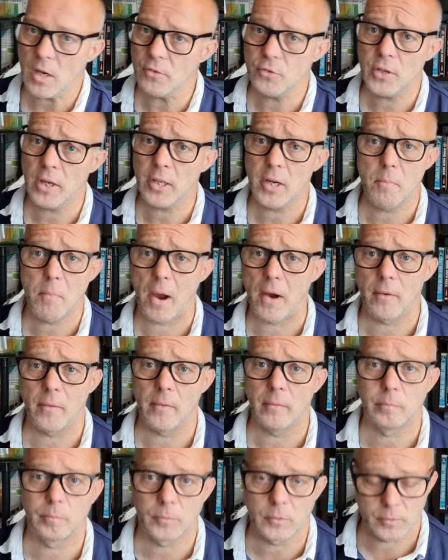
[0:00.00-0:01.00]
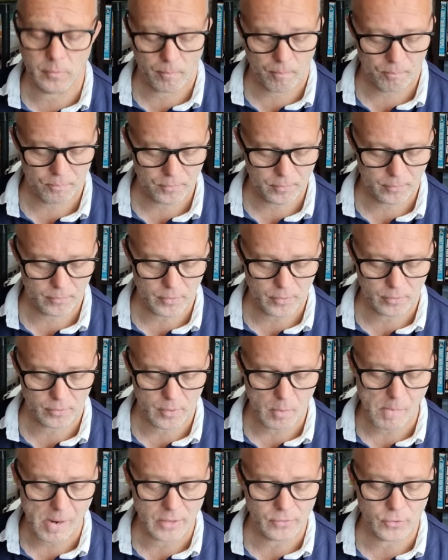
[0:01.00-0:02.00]
Check him out.
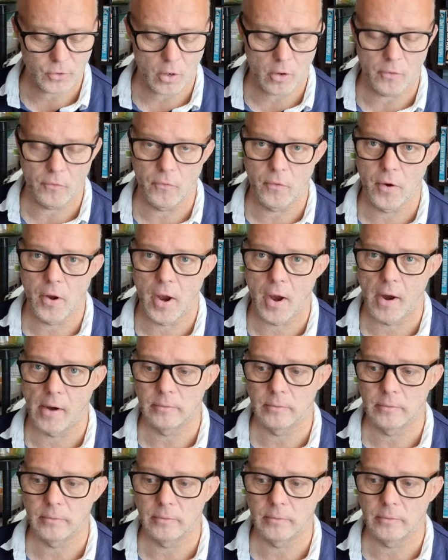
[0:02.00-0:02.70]
The man's gone